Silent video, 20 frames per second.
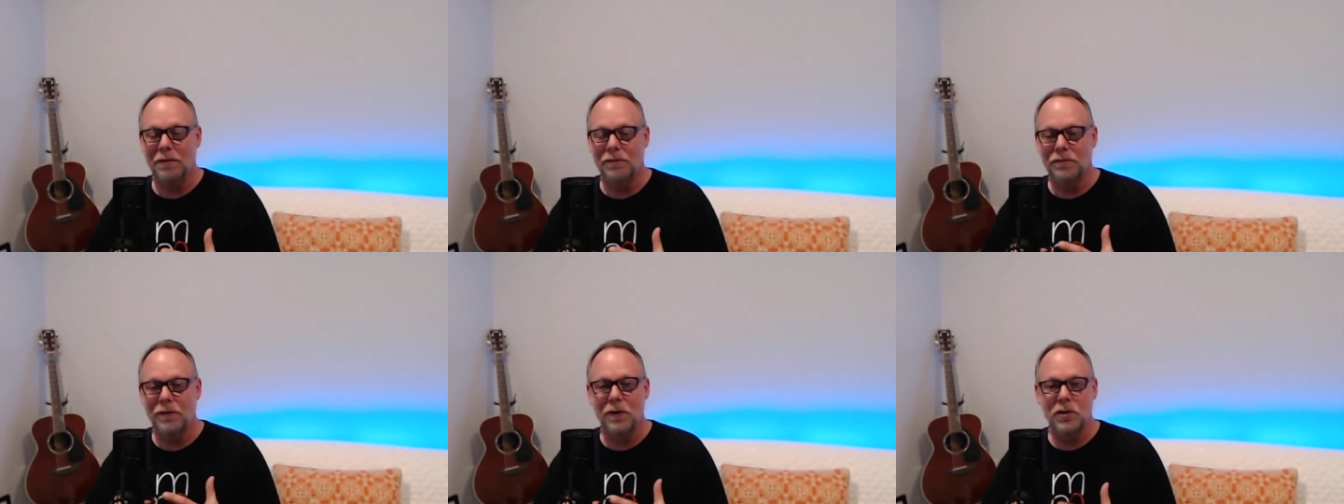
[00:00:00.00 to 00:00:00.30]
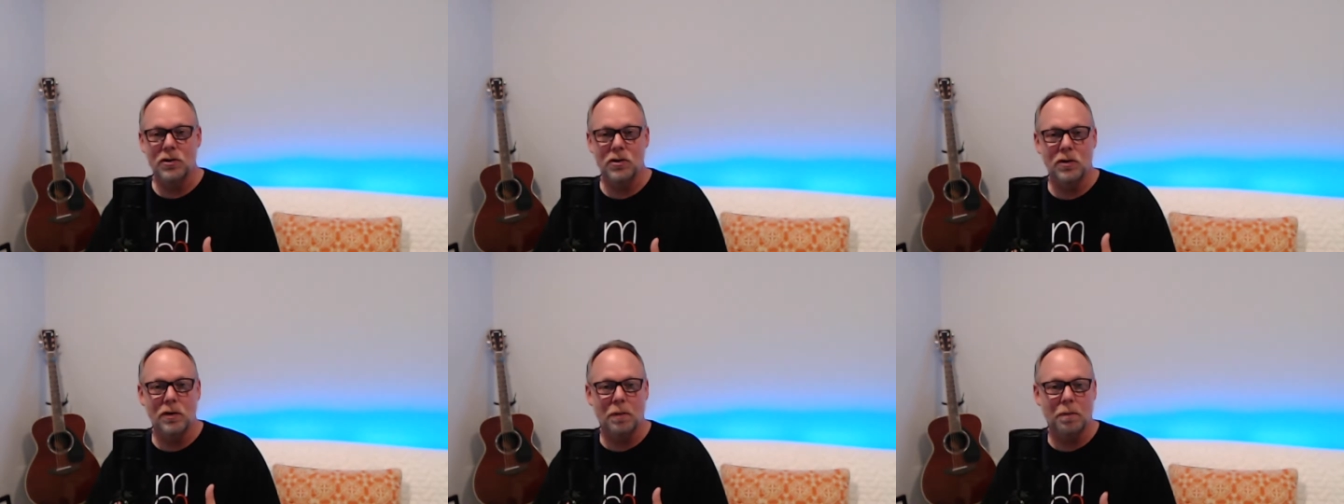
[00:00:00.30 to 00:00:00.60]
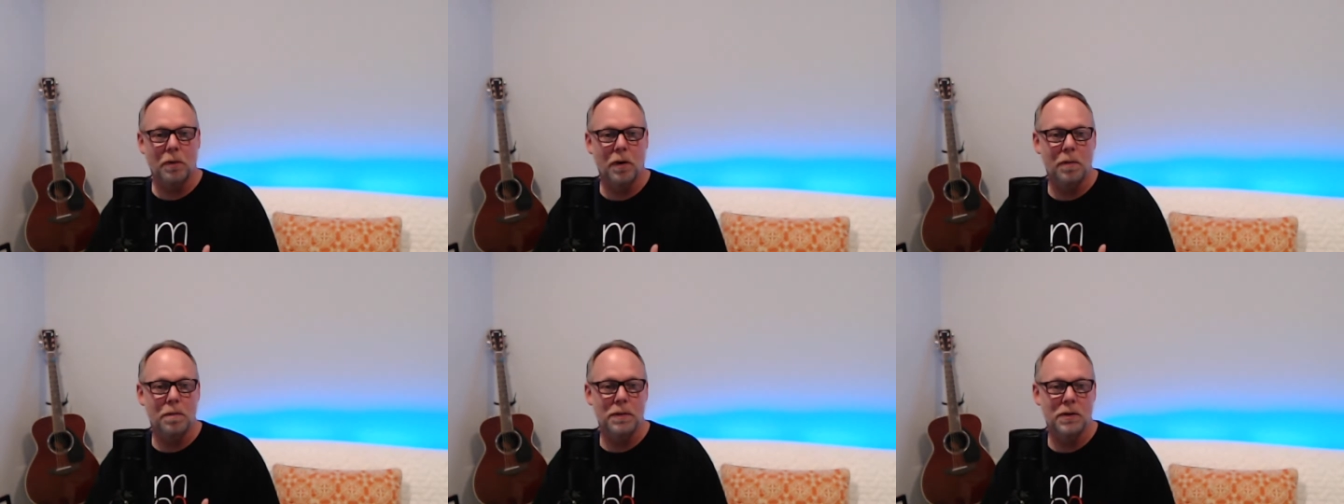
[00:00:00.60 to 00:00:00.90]
functional
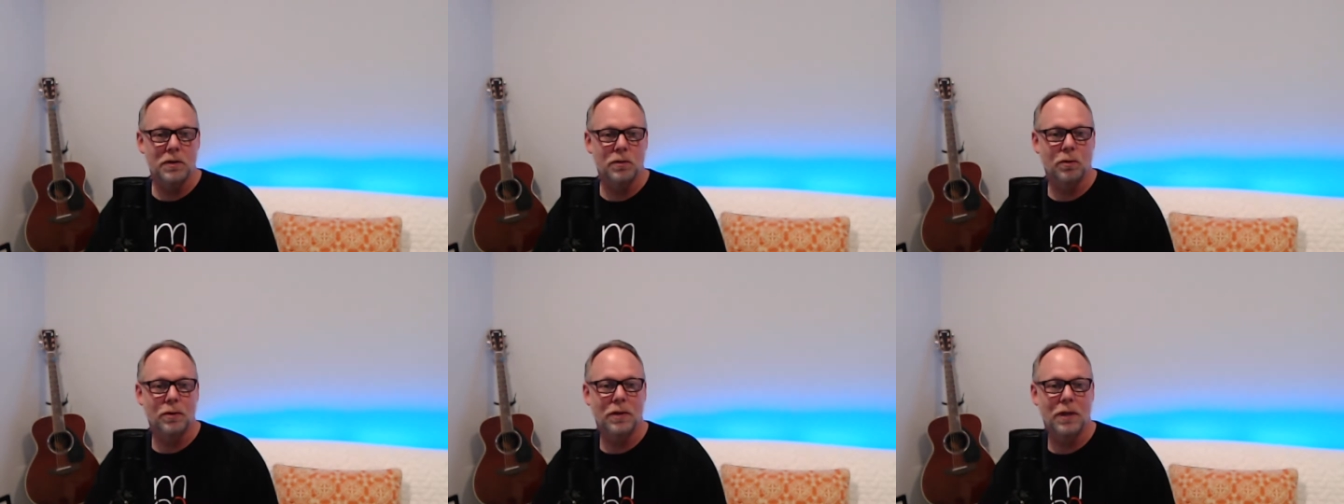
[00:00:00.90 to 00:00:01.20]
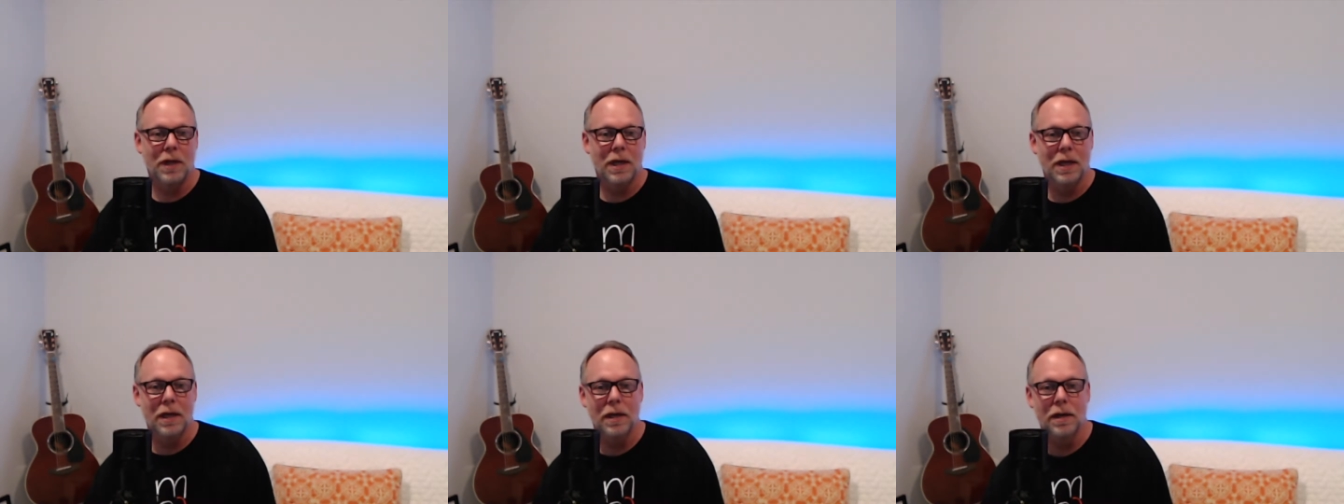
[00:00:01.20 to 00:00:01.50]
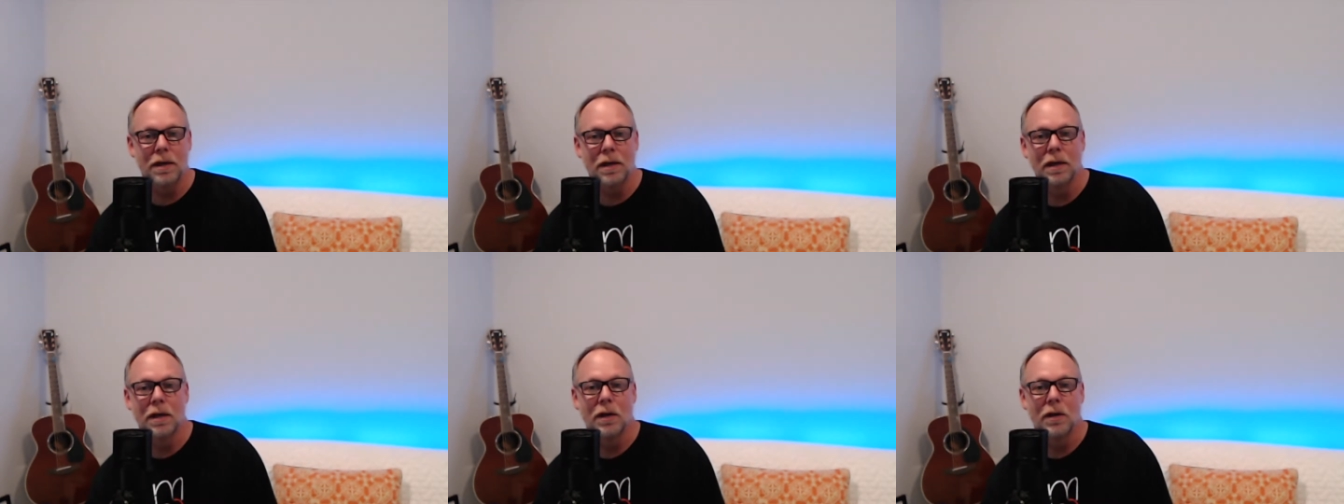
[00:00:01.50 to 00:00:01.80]
purpose
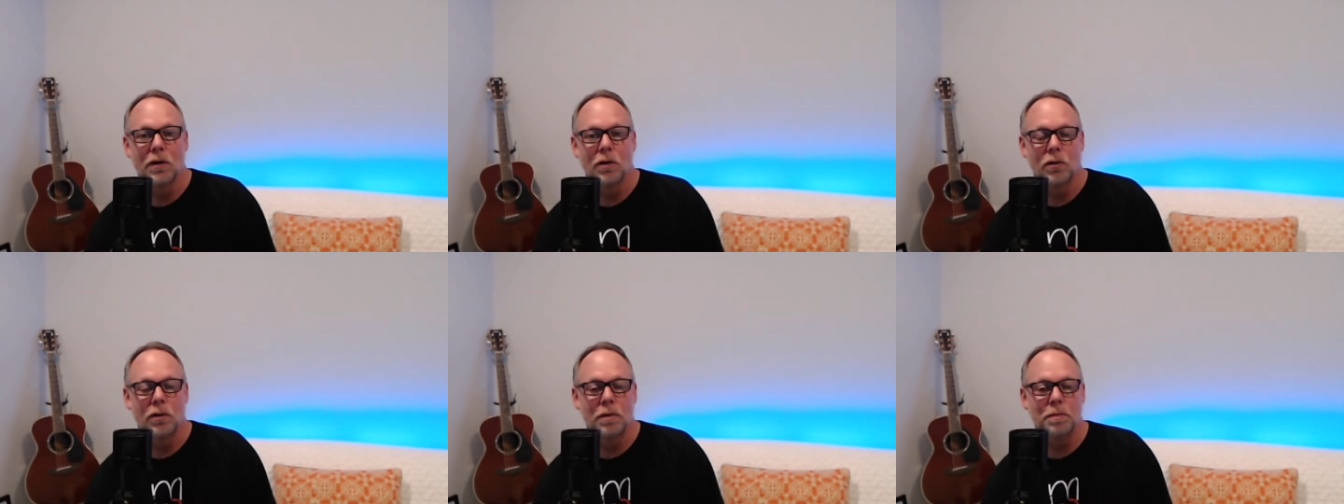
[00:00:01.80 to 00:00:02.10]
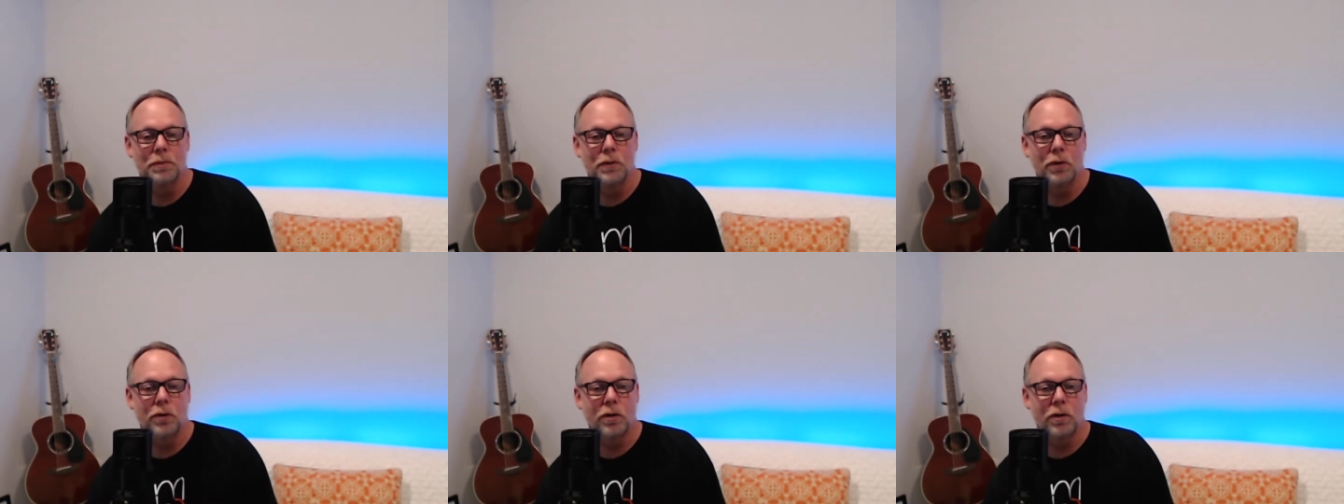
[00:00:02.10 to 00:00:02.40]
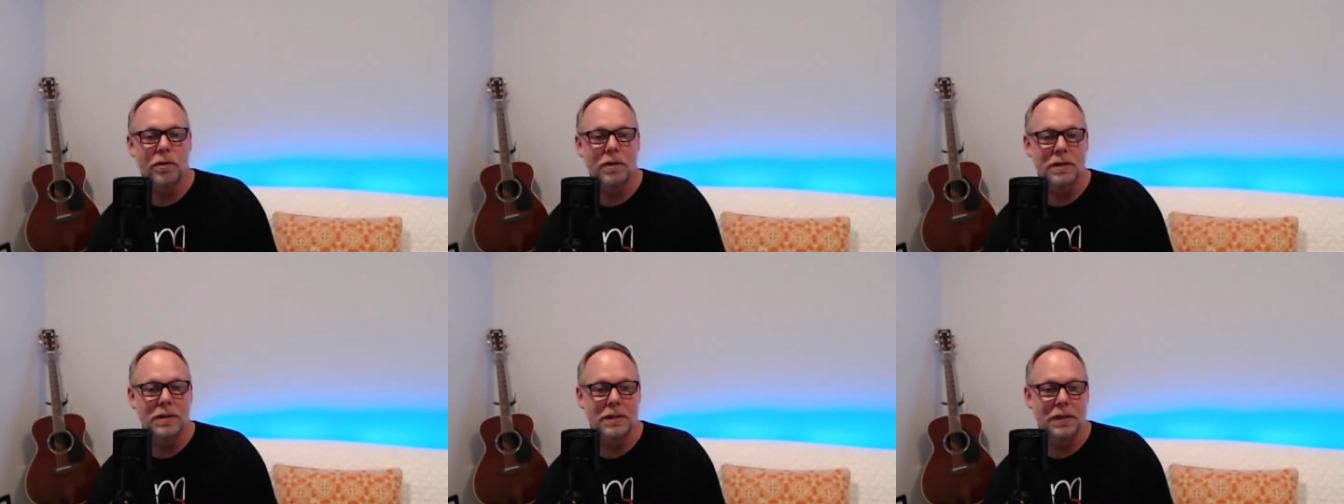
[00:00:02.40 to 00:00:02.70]
within
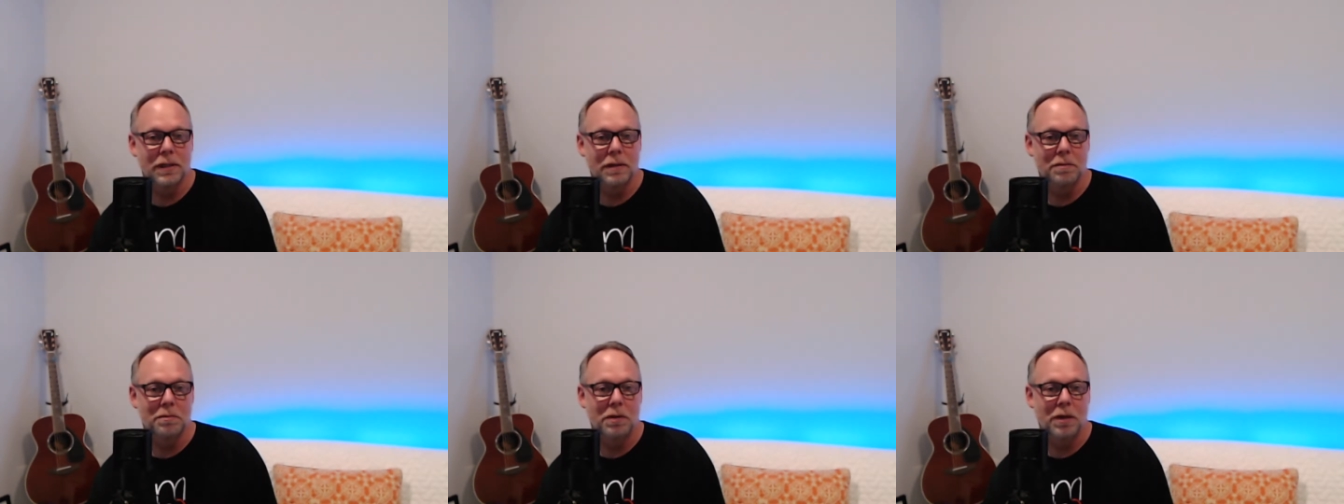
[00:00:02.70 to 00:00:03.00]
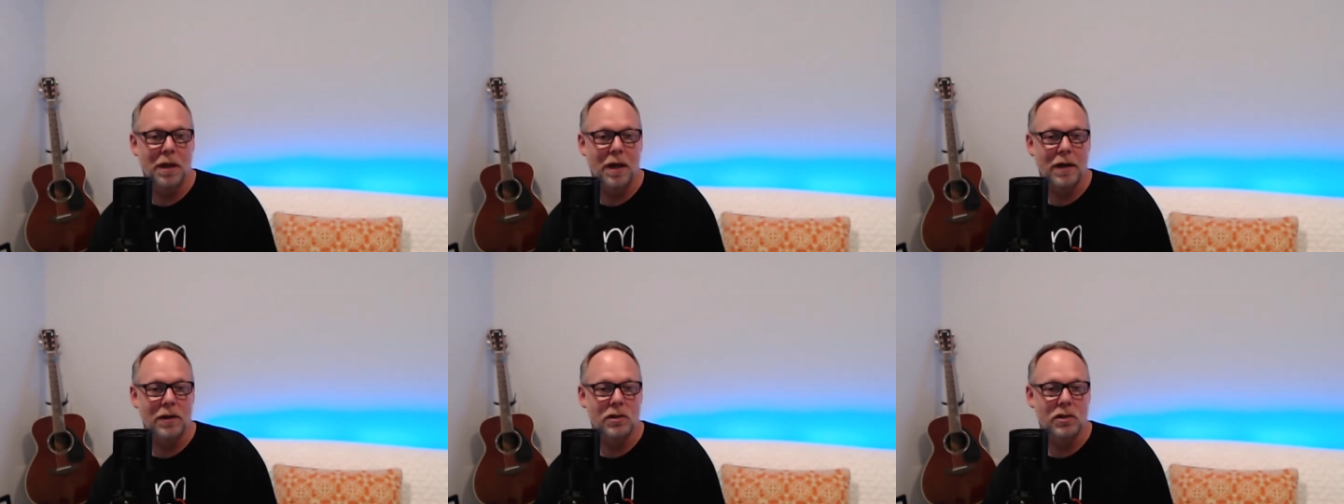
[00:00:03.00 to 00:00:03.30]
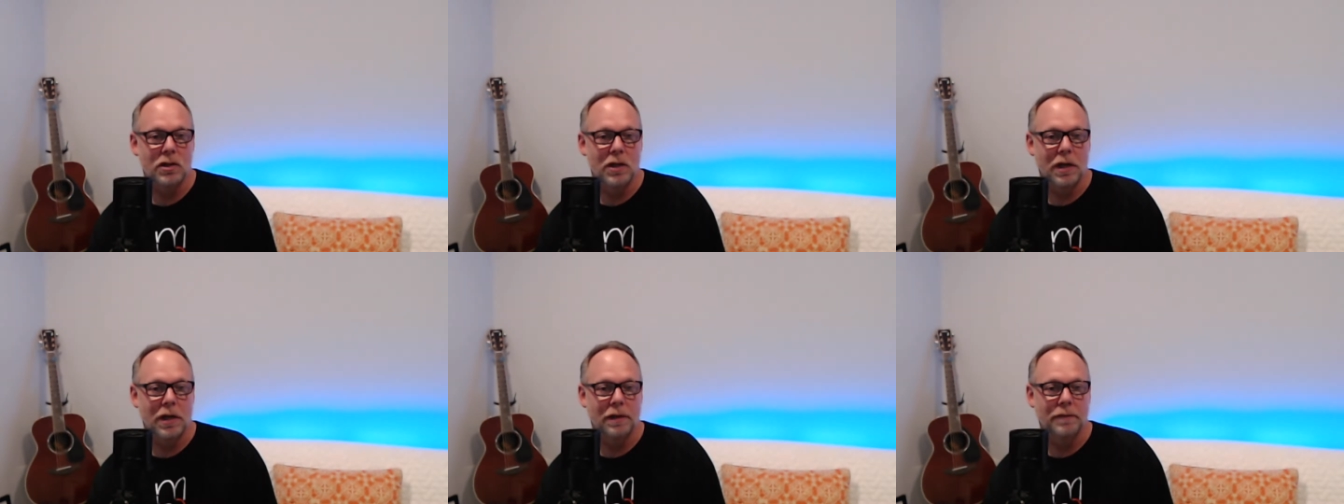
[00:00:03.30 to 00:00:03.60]
cryptocurrency and
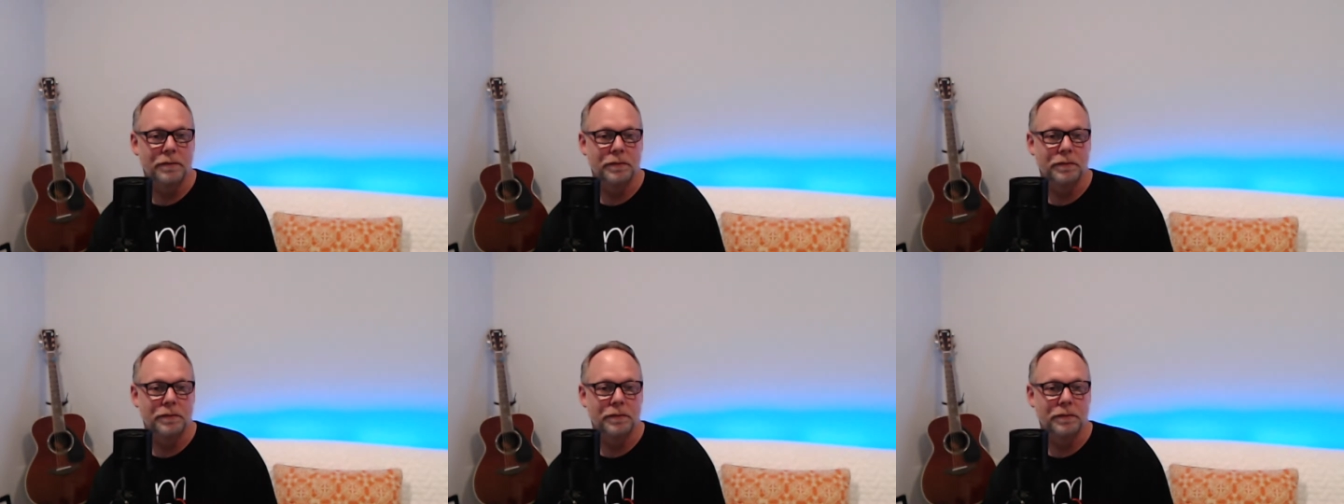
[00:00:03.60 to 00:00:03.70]
blockchain.